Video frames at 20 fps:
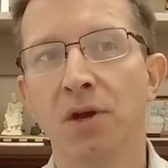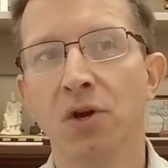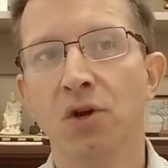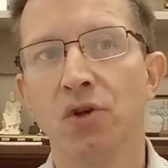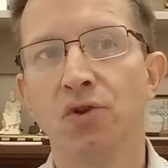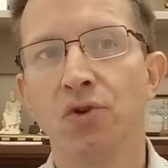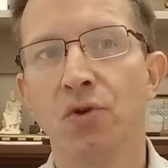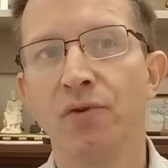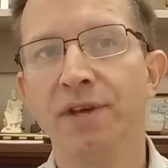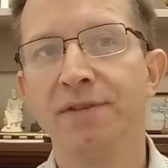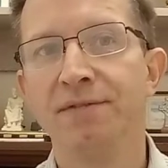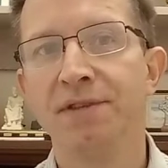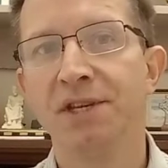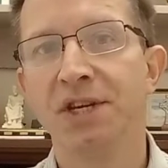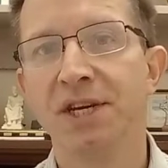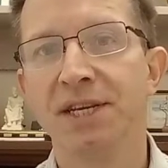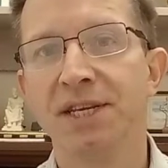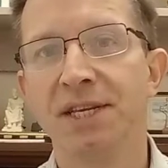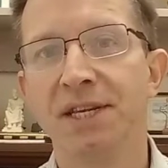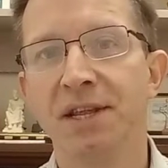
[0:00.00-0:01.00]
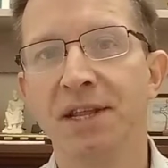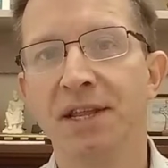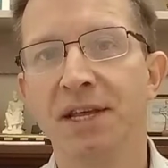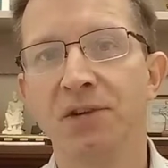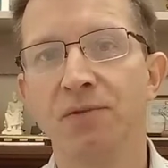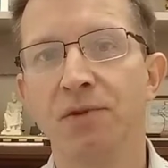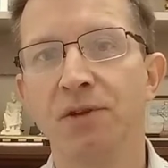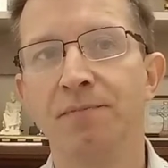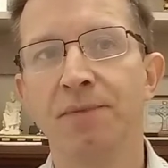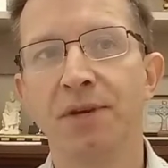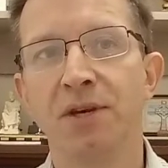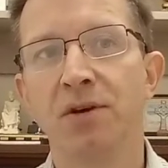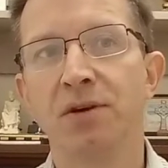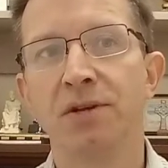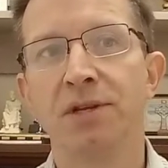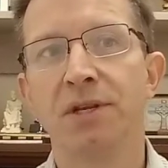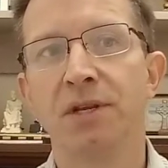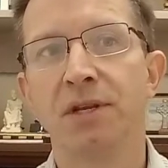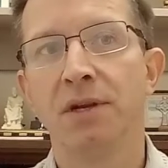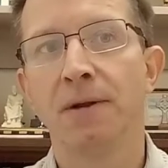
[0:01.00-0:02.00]
So Reeves suggested that this was
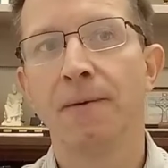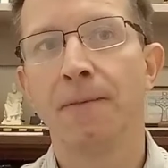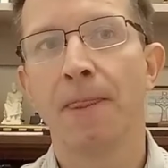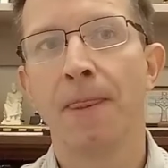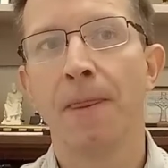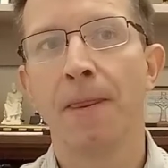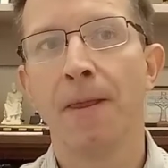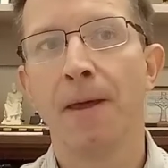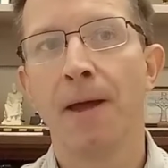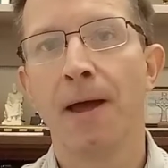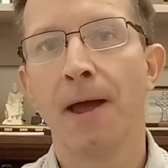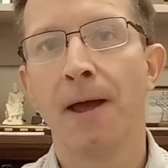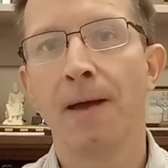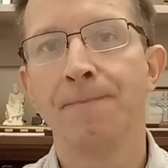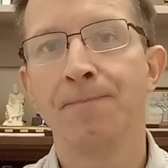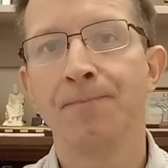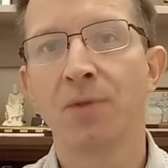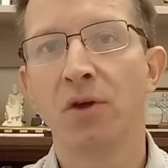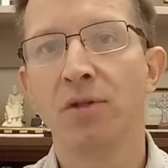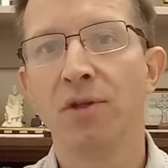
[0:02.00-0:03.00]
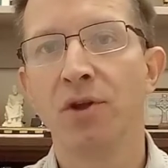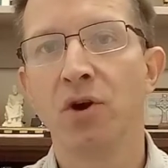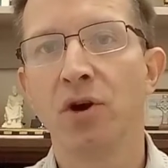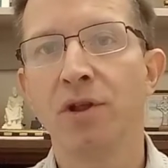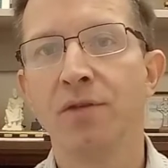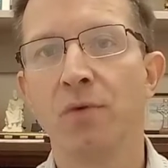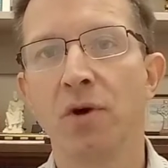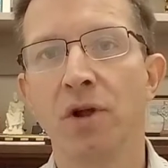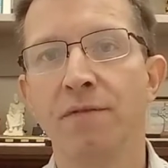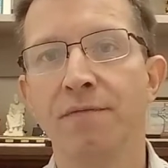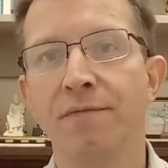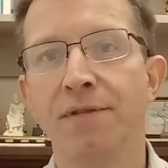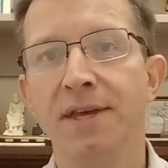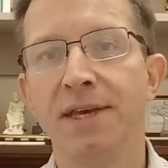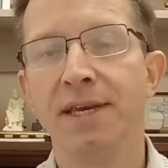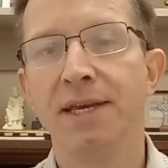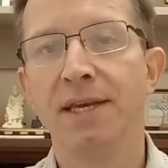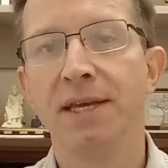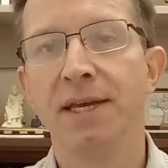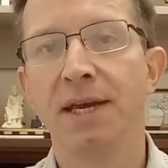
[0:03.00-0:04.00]
because on the north wall of
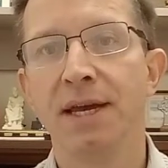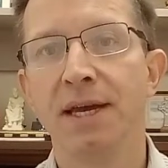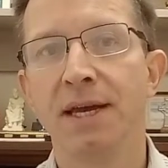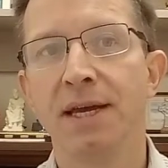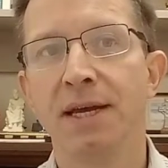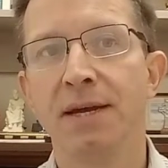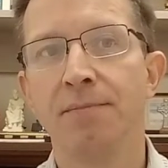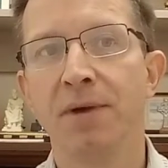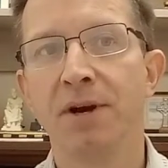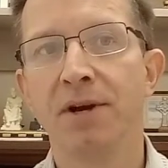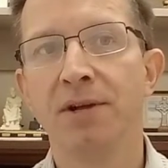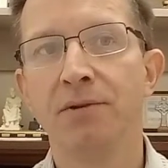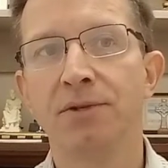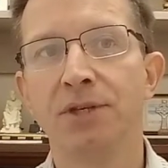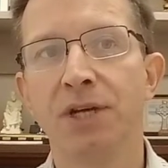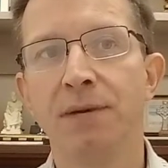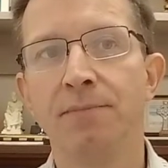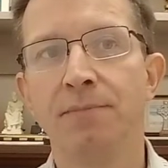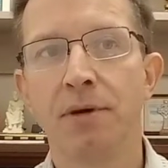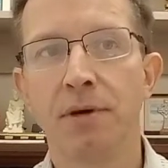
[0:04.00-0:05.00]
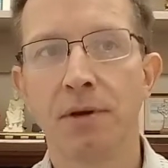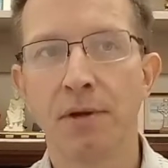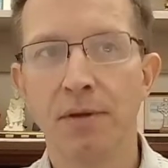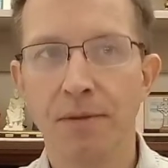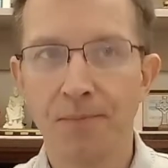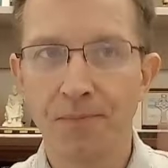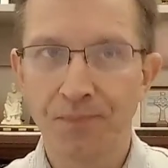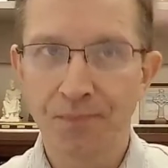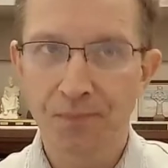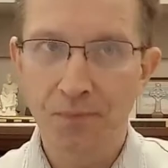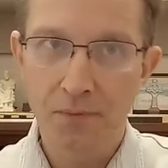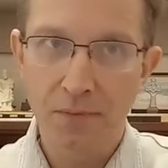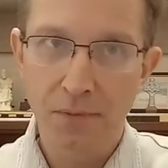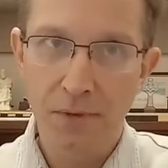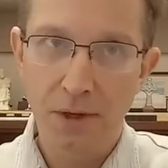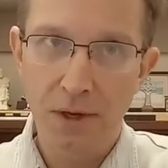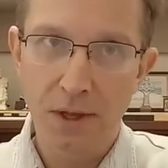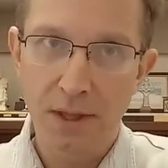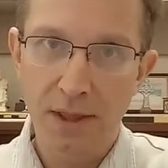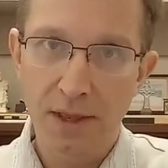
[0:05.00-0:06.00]
the burial chamber,
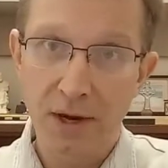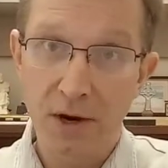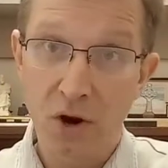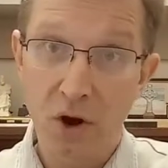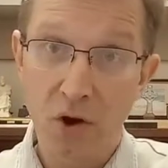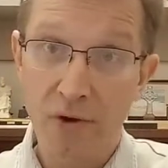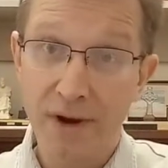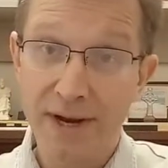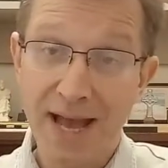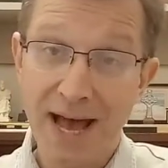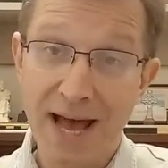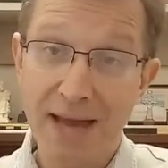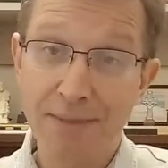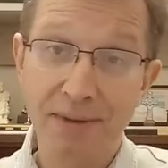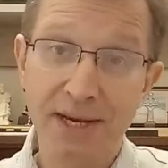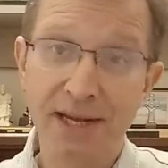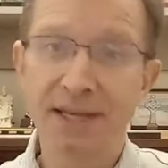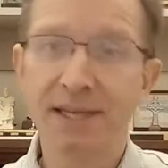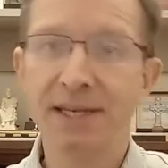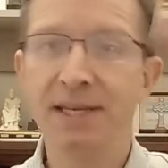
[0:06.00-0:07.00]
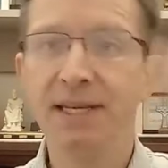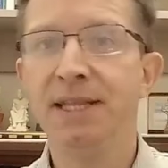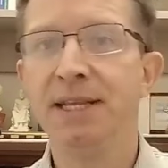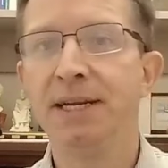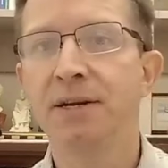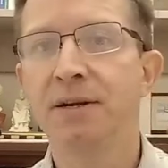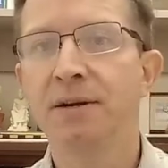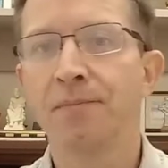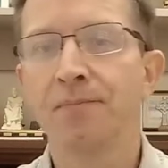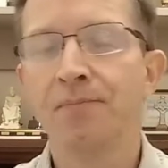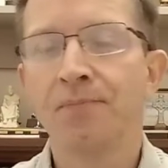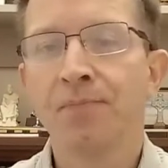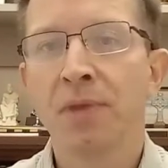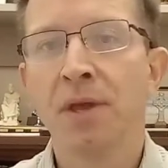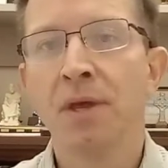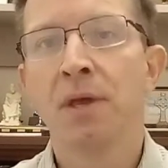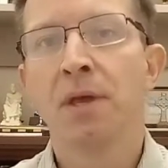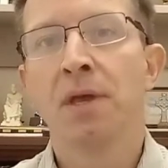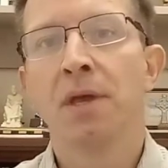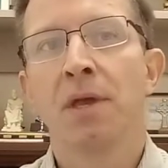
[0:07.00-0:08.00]
there already had been a scene there,
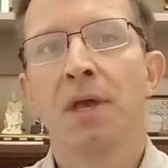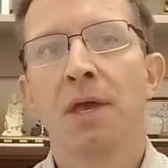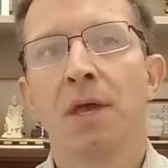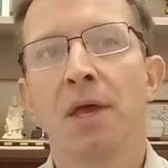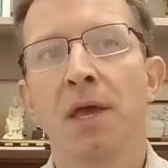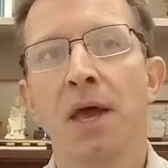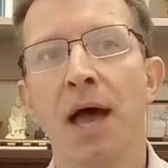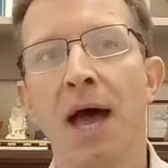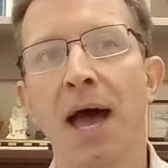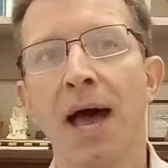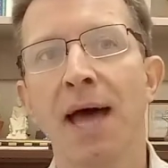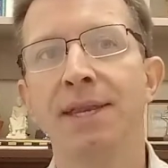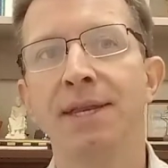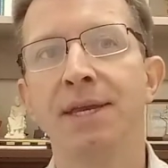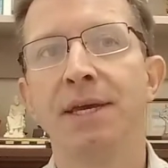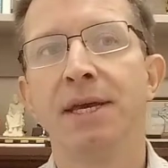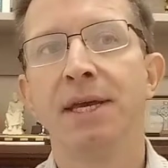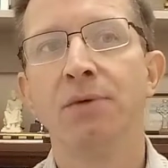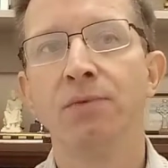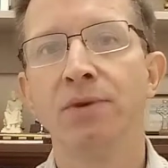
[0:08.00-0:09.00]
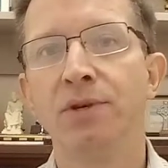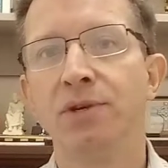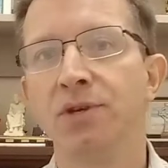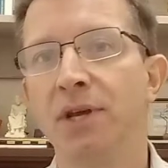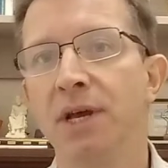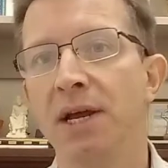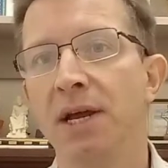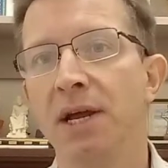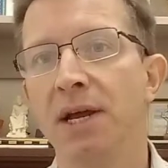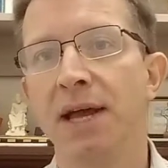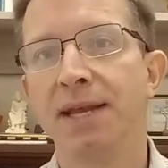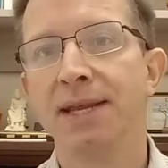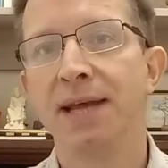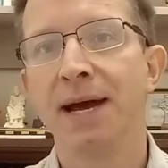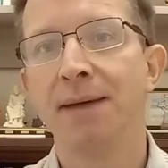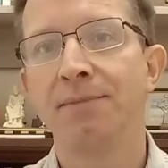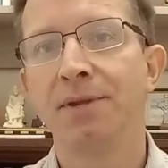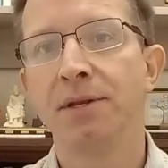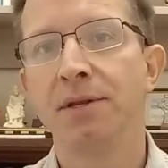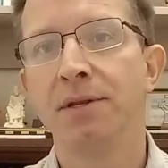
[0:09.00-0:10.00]
and it was
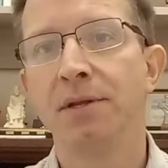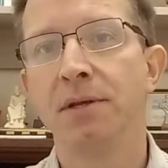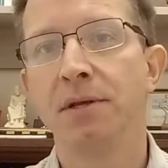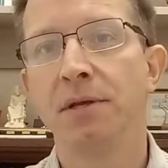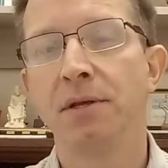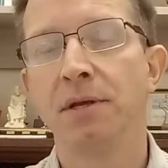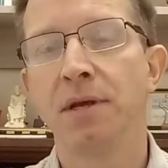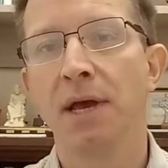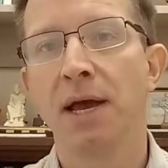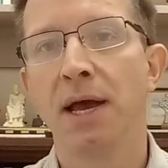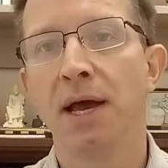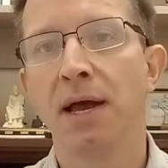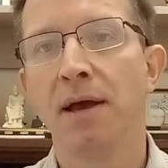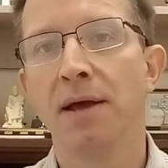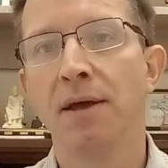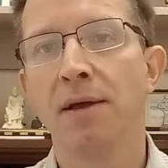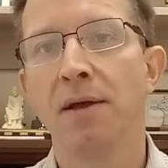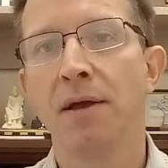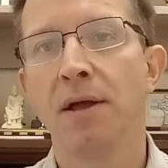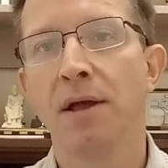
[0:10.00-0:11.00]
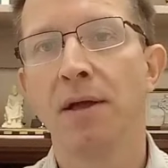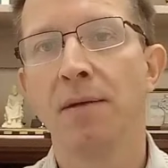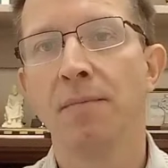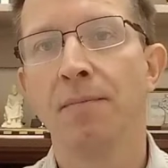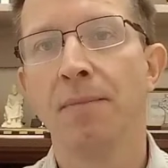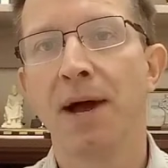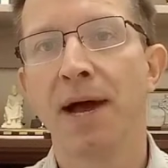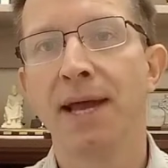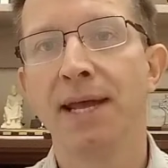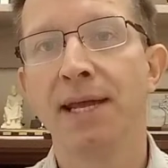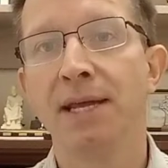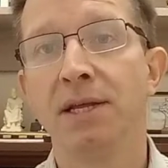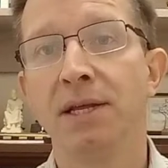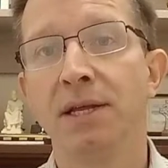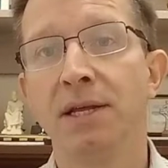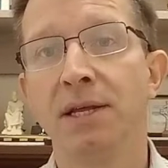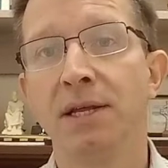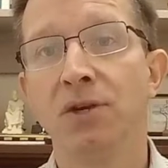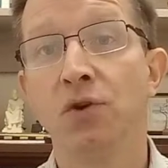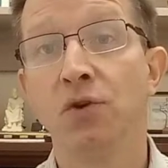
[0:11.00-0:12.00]
adapted by
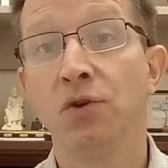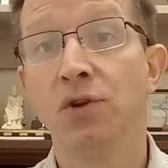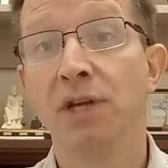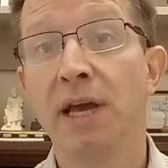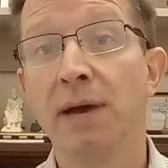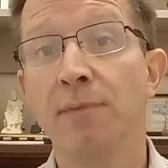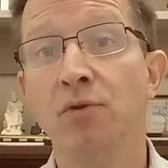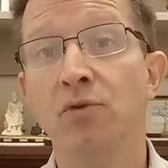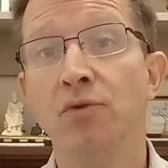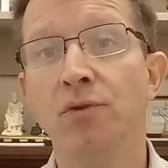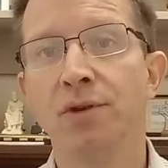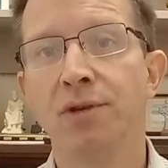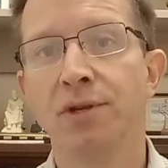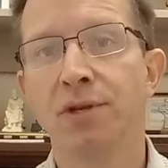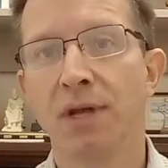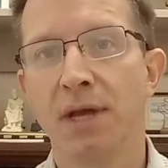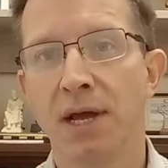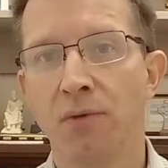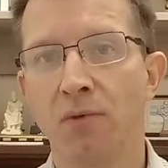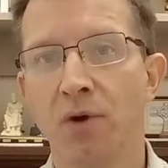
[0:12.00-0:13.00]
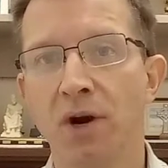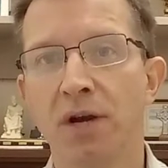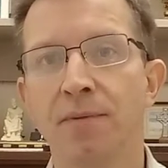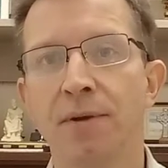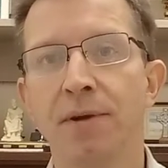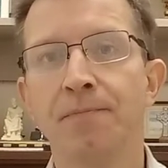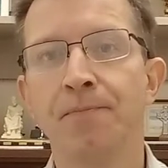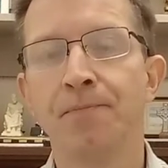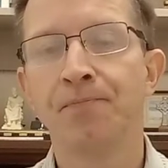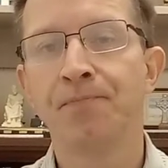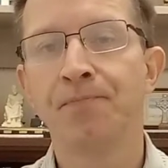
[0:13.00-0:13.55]
Tutankhamun's workmen.